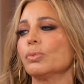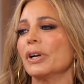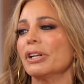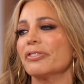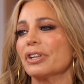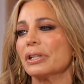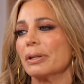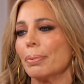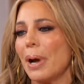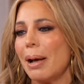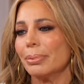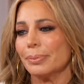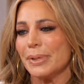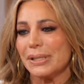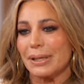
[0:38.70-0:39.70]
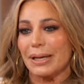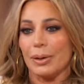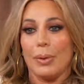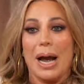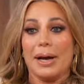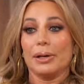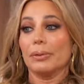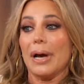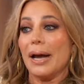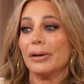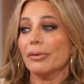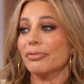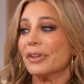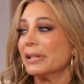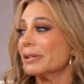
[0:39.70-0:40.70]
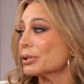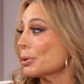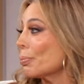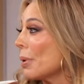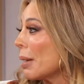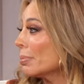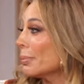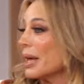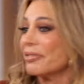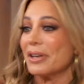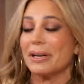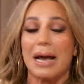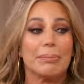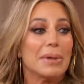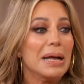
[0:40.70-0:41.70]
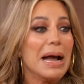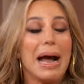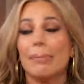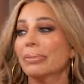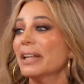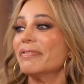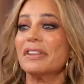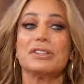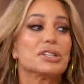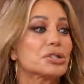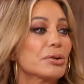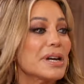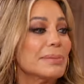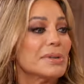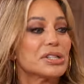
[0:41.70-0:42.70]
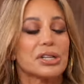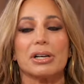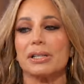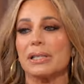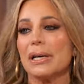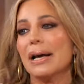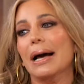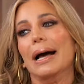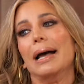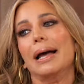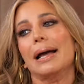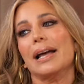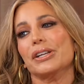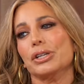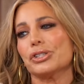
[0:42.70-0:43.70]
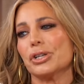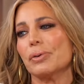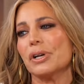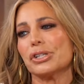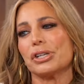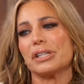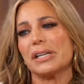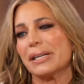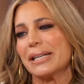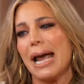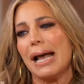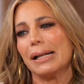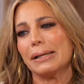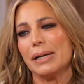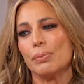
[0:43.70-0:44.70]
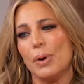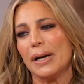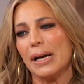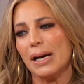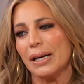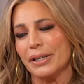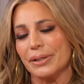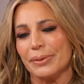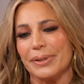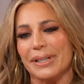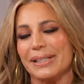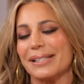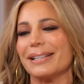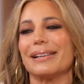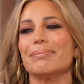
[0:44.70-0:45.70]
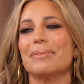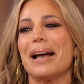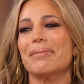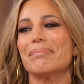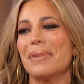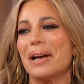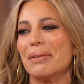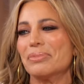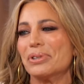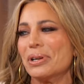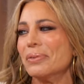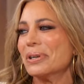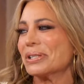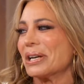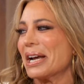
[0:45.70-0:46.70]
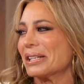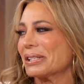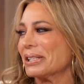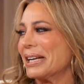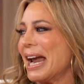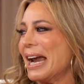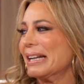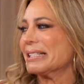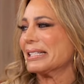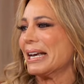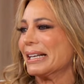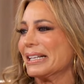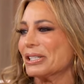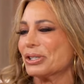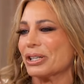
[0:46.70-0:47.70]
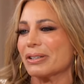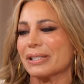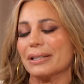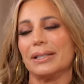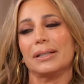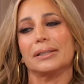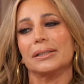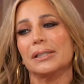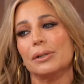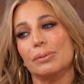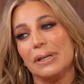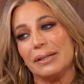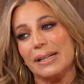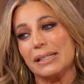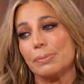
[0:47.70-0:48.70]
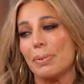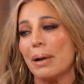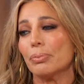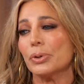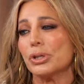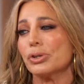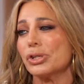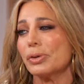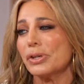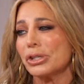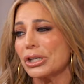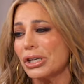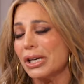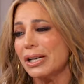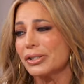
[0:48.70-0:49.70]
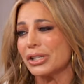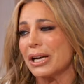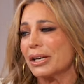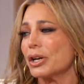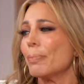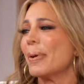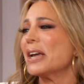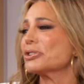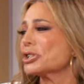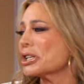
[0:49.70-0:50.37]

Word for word: what do you think the problem is? And I go, I don't, I don't think there's a problem. I think I'm, I'm living the dream. And she goes, ah, you're Jewish, it's Italian, what are you? And I said, I'm, I'm, I'm Jewish, actually, and Italian. She goes, oh, well, that's the problem with you Jewish girls. You got no patience.